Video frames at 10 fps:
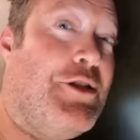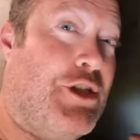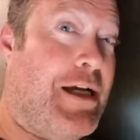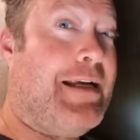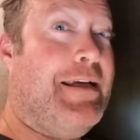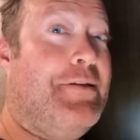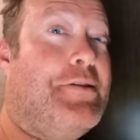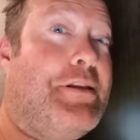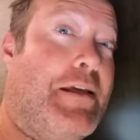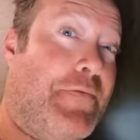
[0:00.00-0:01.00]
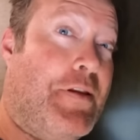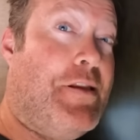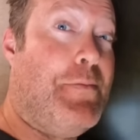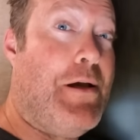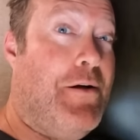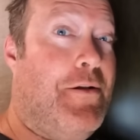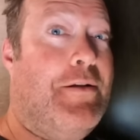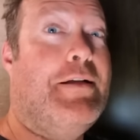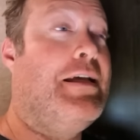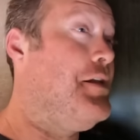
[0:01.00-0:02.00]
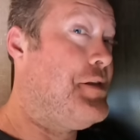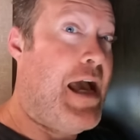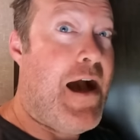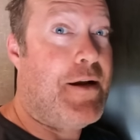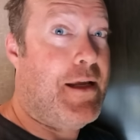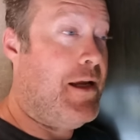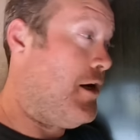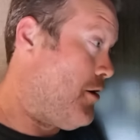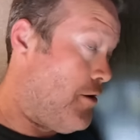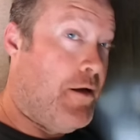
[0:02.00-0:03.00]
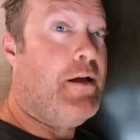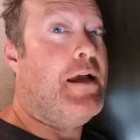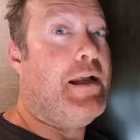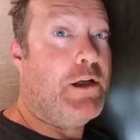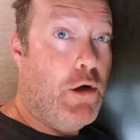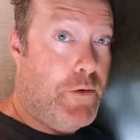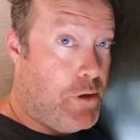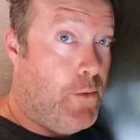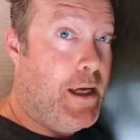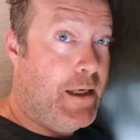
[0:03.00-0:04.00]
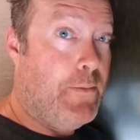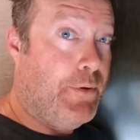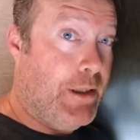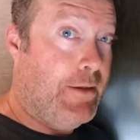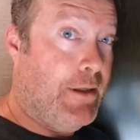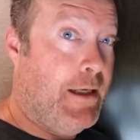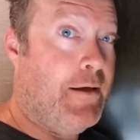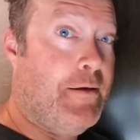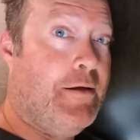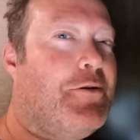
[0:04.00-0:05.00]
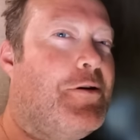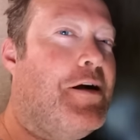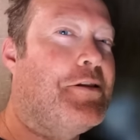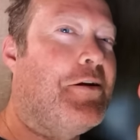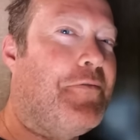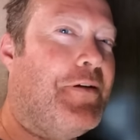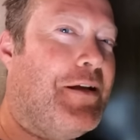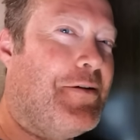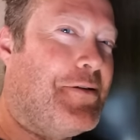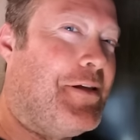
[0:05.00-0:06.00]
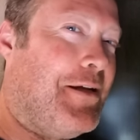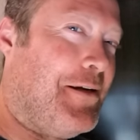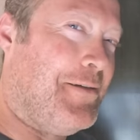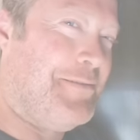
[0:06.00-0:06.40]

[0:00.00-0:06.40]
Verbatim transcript: check it and see if the smell is out of here and goes away completely. Cross our fingers here.